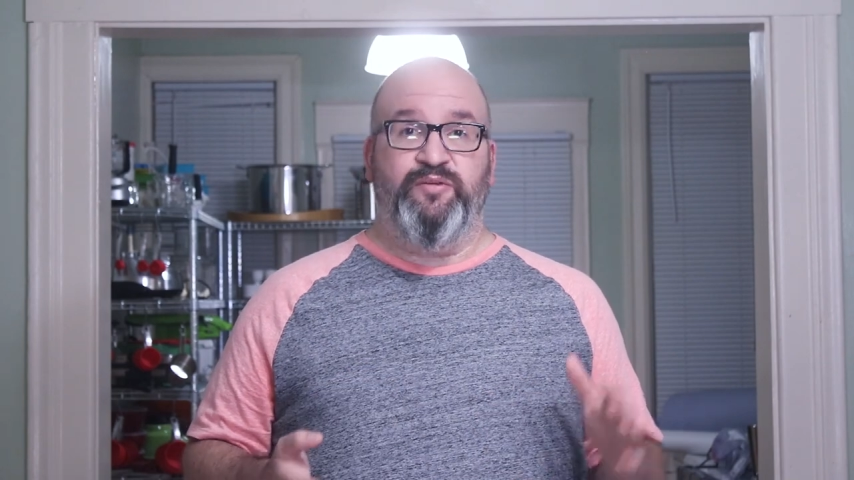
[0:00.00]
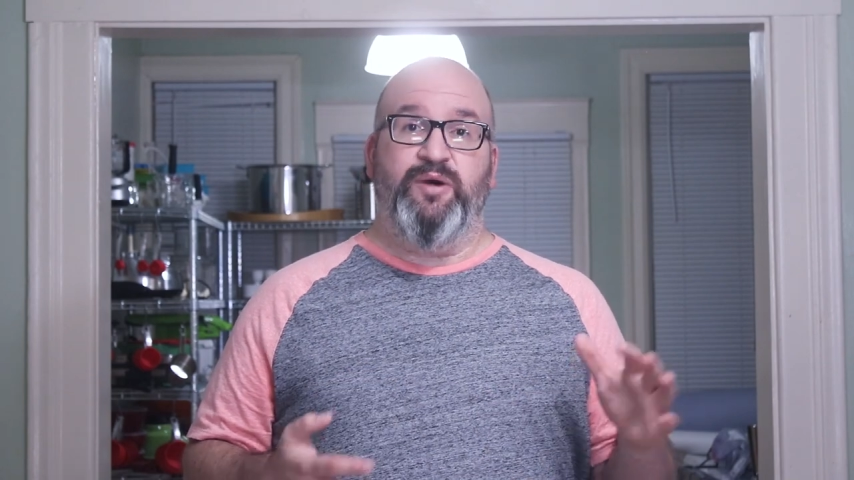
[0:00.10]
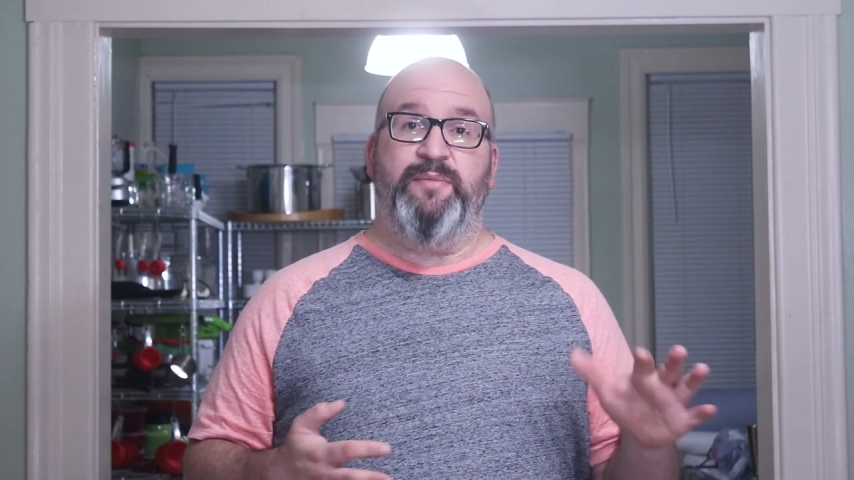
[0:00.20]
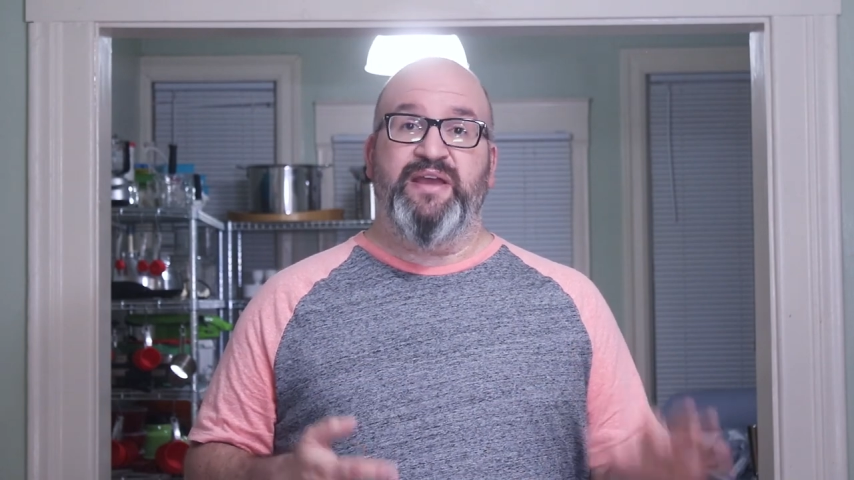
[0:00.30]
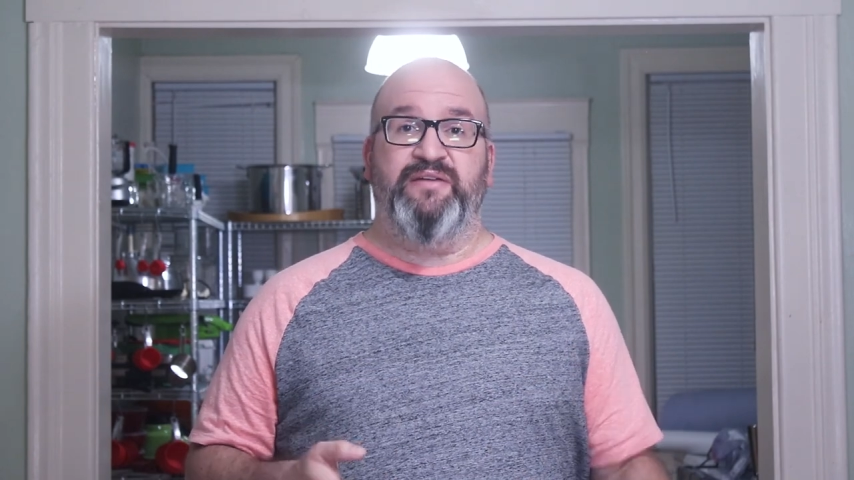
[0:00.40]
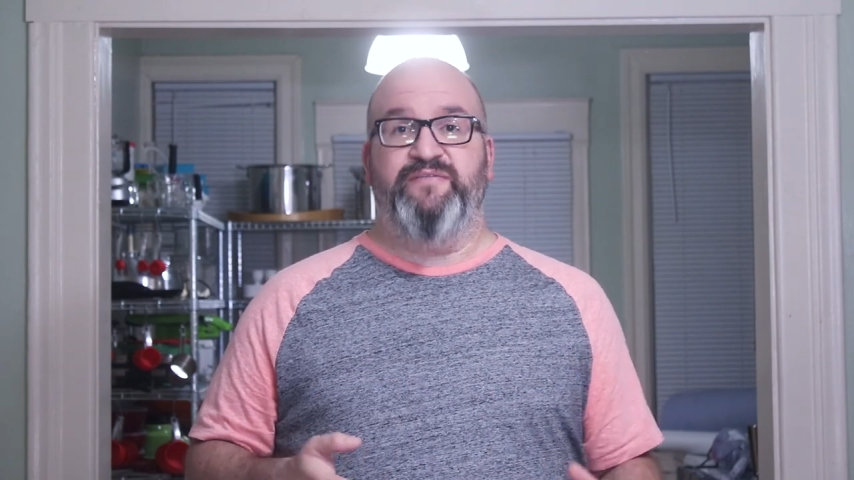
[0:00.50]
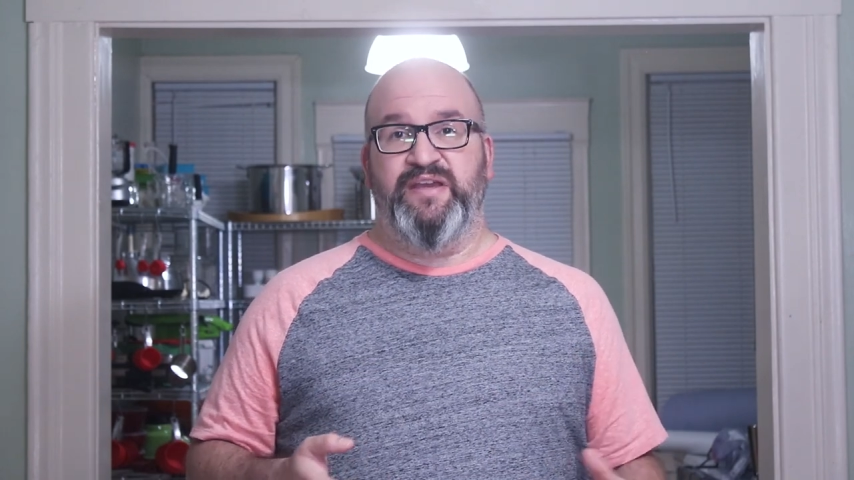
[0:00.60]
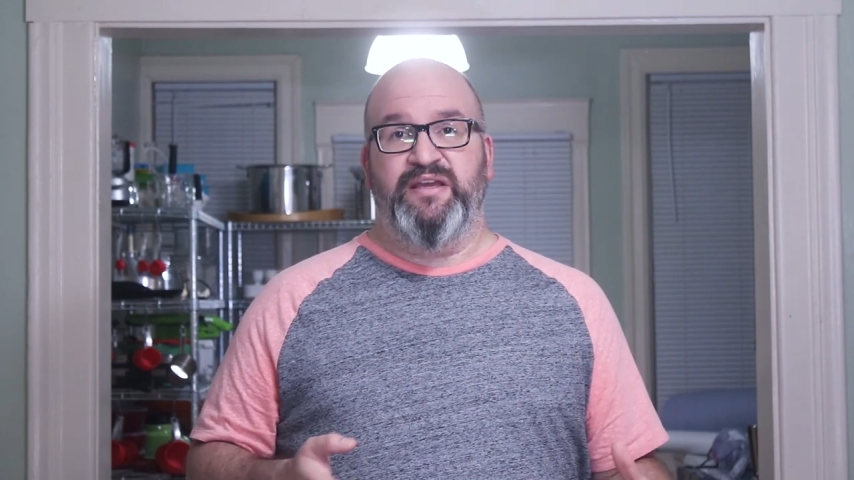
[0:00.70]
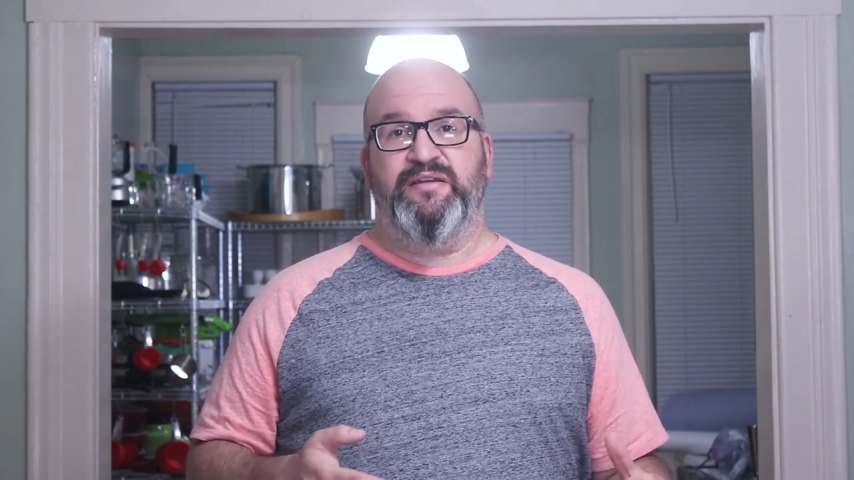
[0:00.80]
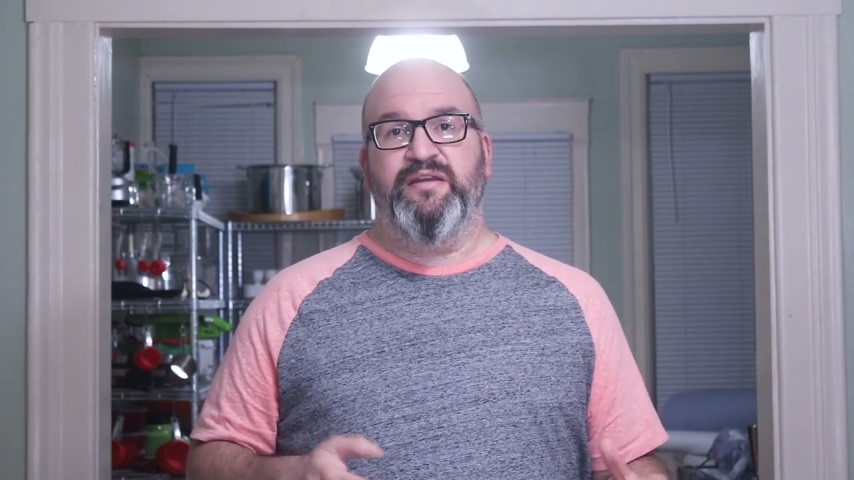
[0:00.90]
if you wanna make it
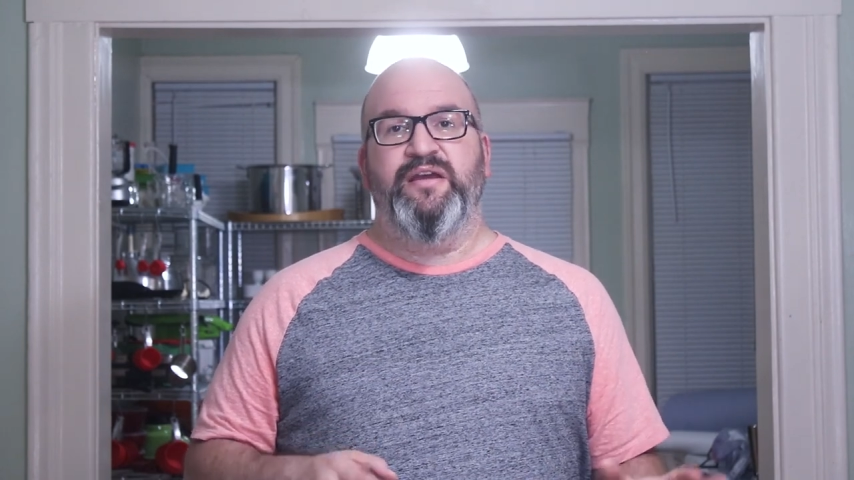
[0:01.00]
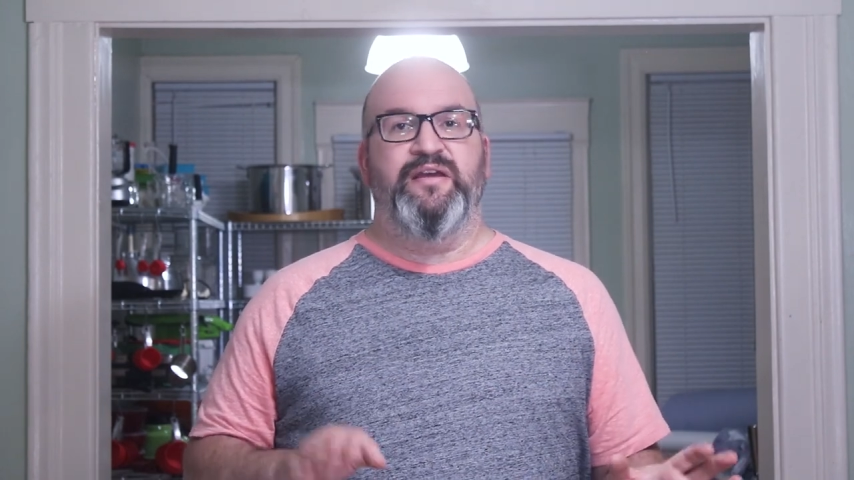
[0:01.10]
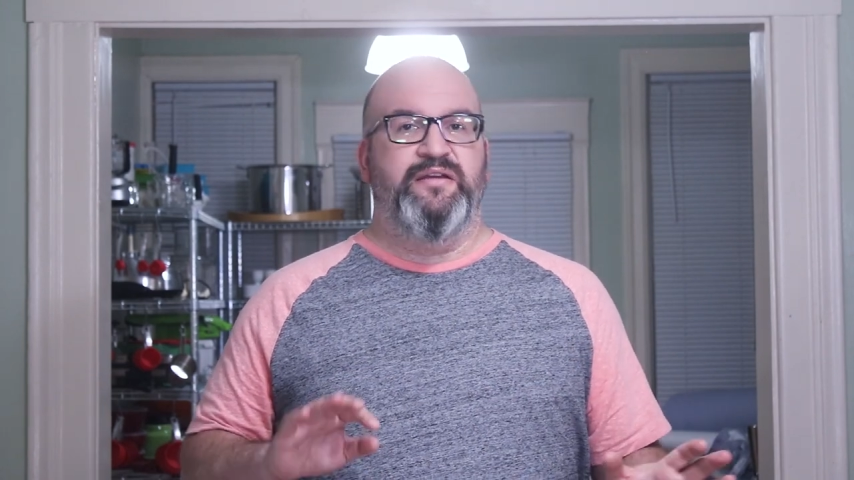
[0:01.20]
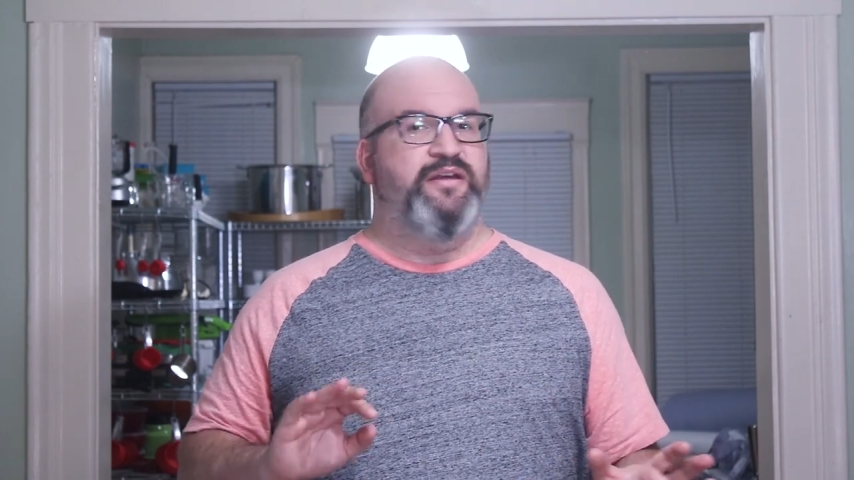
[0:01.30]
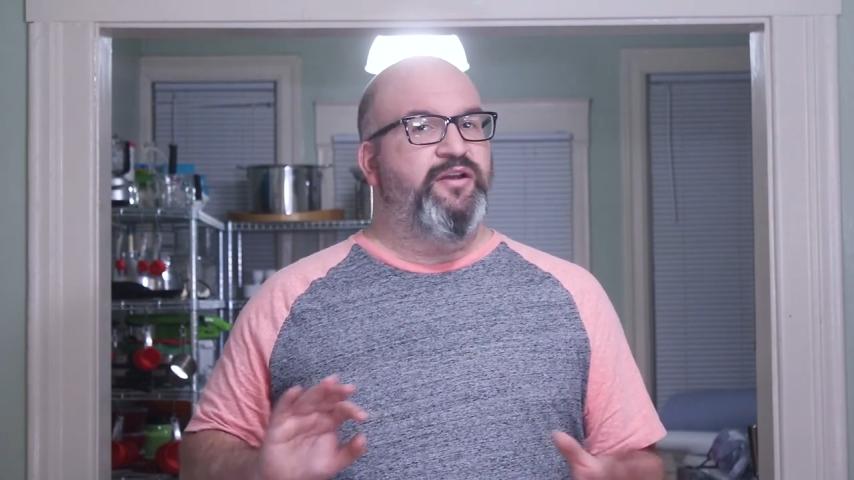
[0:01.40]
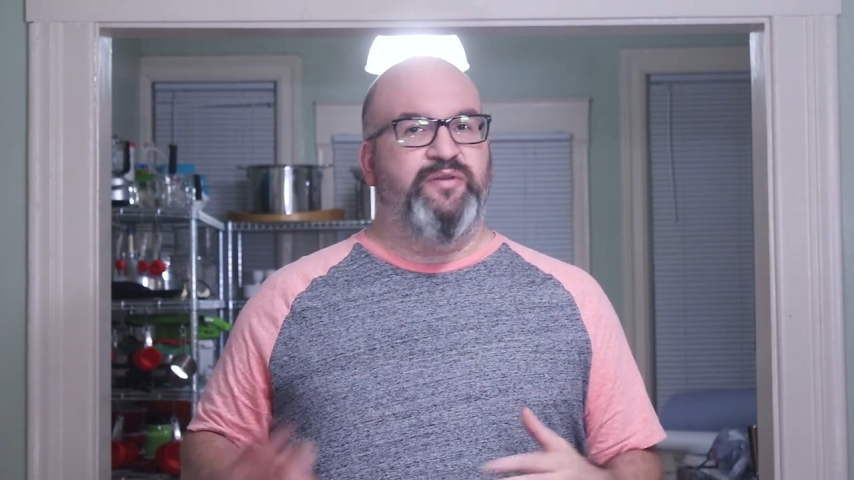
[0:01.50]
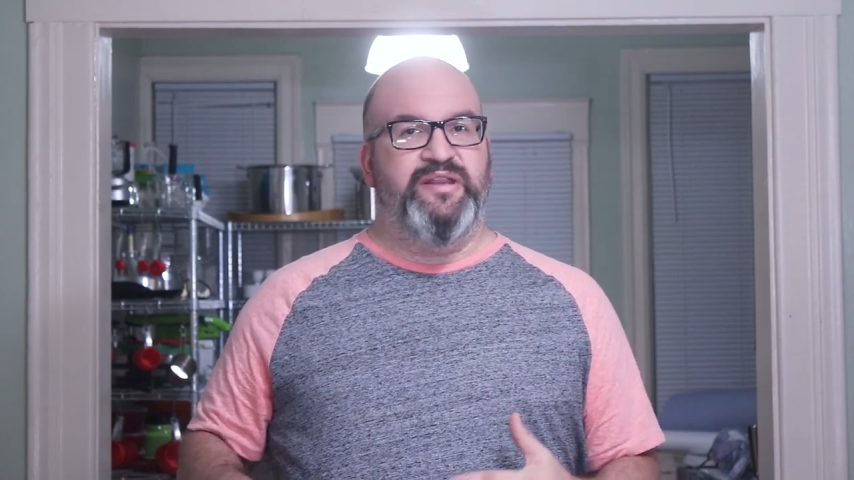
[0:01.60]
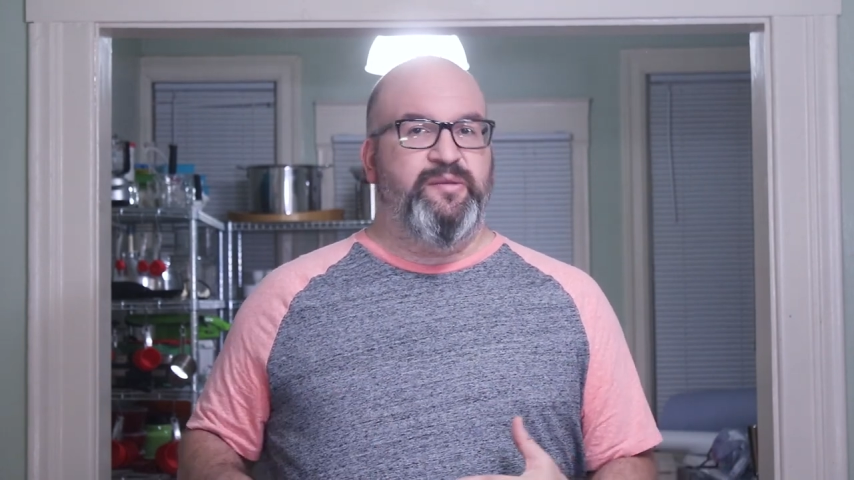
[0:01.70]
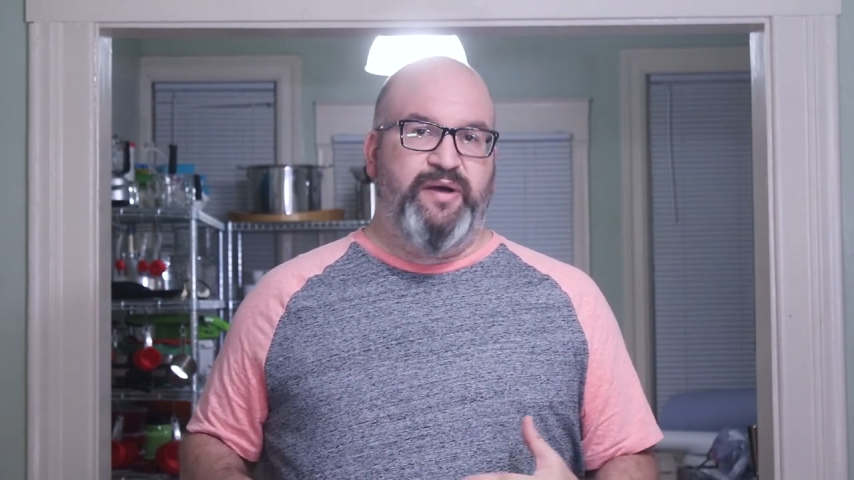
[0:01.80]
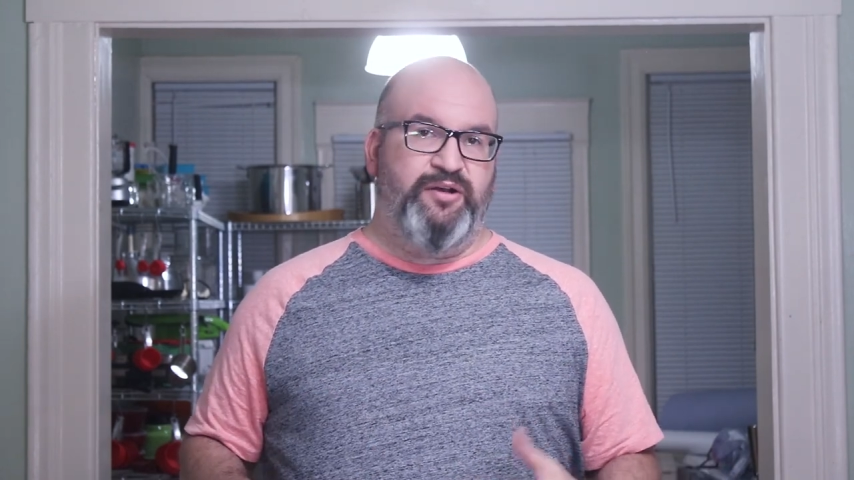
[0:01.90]
vegan, you don't
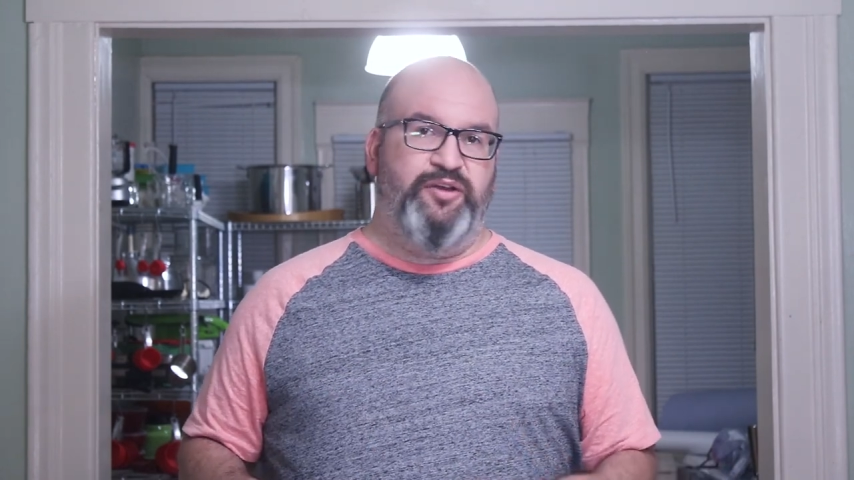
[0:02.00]
need the butter.